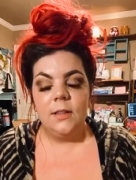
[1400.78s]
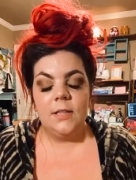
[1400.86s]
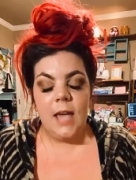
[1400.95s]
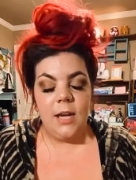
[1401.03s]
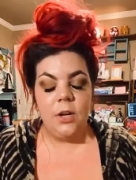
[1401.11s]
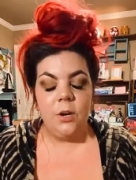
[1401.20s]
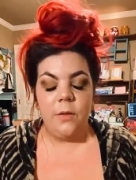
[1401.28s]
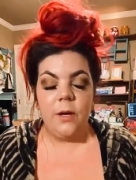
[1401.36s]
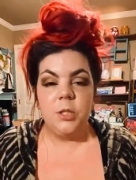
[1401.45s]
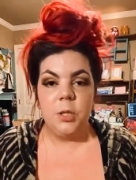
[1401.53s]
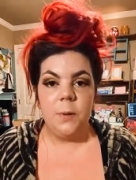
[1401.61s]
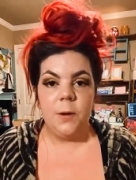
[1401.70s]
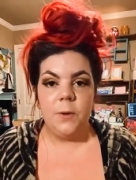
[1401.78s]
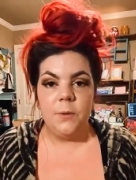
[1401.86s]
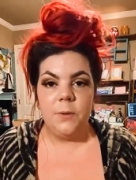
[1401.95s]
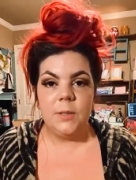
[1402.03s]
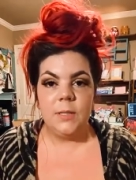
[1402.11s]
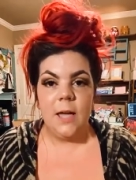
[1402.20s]
take your laundry
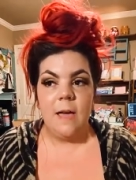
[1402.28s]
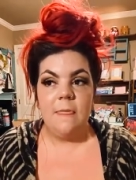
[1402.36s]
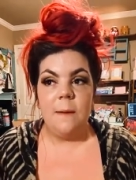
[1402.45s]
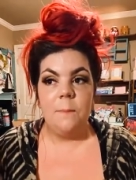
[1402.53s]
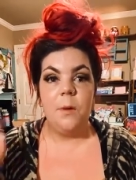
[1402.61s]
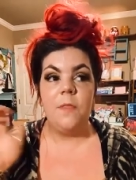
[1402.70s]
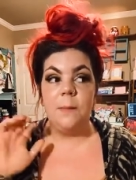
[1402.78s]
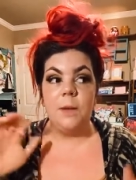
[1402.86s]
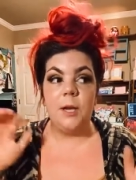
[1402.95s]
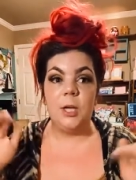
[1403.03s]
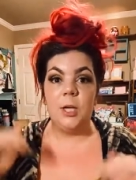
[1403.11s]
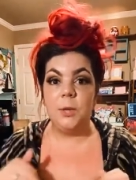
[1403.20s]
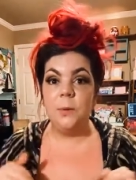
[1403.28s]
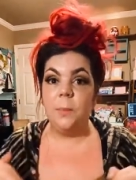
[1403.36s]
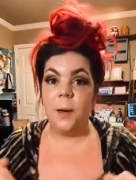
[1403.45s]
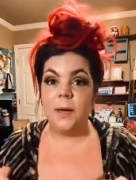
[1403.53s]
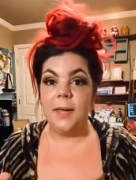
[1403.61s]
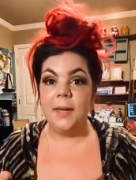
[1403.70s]
bundles and then put them in a cute
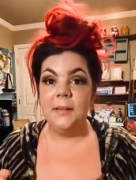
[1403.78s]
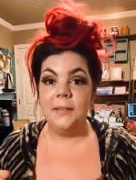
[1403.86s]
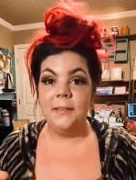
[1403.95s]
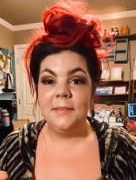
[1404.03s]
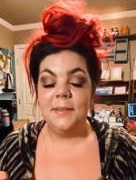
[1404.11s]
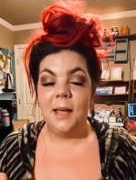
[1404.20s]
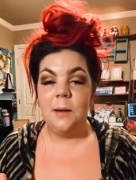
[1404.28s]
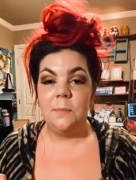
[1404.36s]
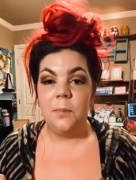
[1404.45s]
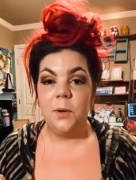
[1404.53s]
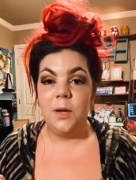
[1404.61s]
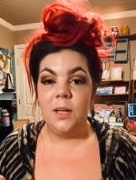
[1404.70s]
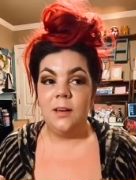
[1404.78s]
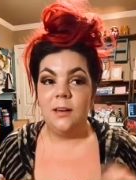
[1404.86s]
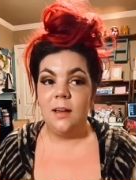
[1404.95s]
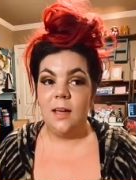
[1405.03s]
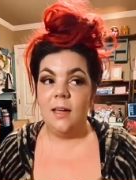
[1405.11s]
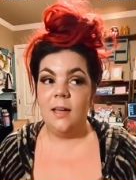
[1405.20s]
bucket and put
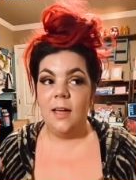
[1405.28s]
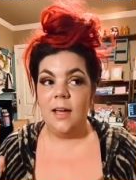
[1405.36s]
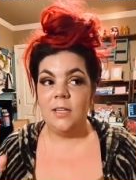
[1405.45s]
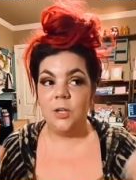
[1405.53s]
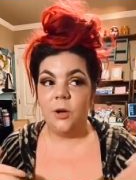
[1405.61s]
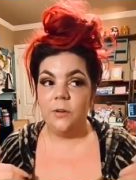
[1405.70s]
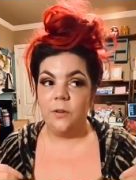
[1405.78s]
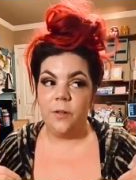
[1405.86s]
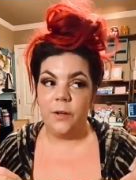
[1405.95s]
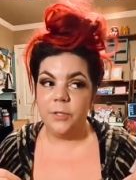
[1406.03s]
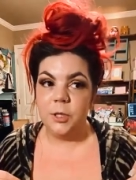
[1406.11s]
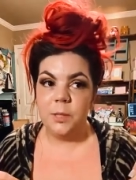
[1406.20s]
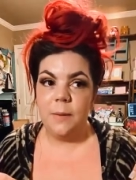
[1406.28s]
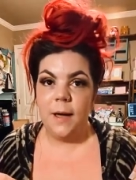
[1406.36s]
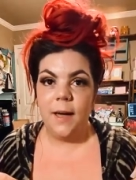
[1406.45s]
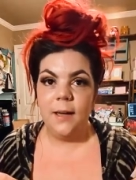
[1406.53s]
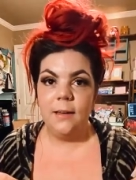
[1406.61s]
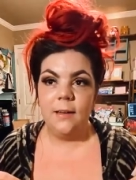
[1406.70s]
a dollar laundry
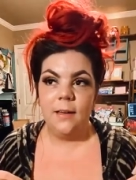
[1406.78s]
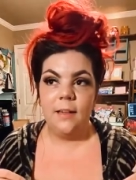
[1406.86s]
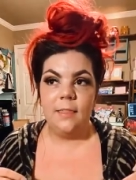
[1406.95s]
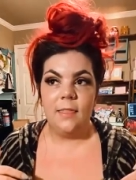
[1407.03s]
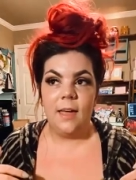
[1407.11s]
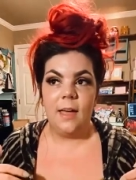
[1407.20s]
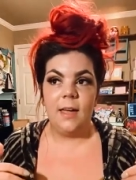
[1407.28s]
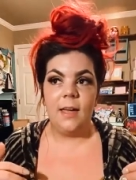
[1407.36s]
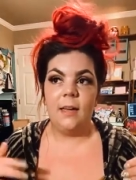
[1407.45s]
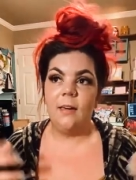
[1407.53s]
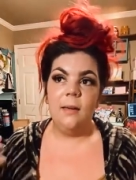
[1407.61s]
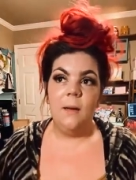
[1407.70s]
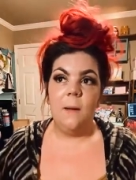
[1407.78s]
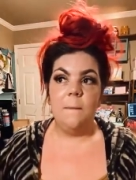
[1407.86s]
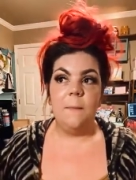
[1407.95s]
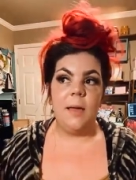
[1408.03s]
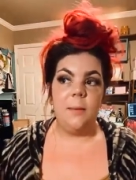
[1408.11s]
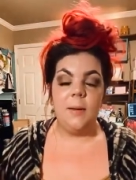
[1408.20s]
bag and like
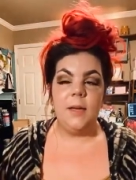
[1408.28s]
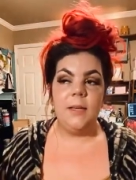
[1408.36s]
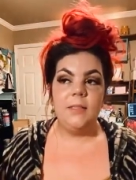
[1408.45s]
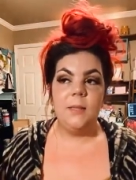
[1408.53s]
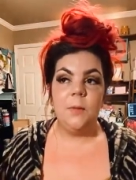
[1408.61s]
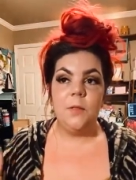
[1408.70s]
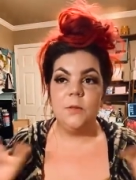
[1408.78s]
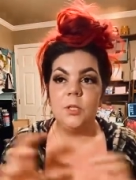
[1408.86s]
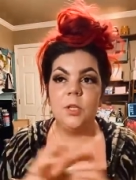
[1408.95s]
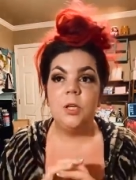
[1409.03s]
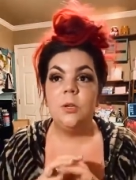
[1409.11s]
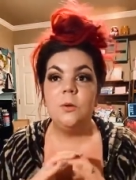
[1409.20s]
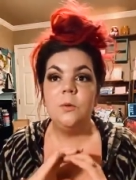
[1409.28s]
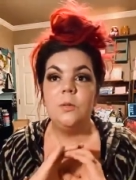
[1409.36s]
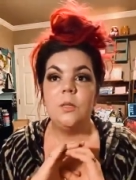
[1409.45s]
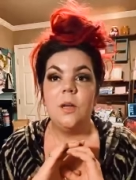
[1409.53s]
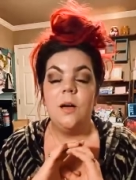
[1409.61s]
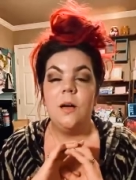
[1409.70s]
maybe some of those cute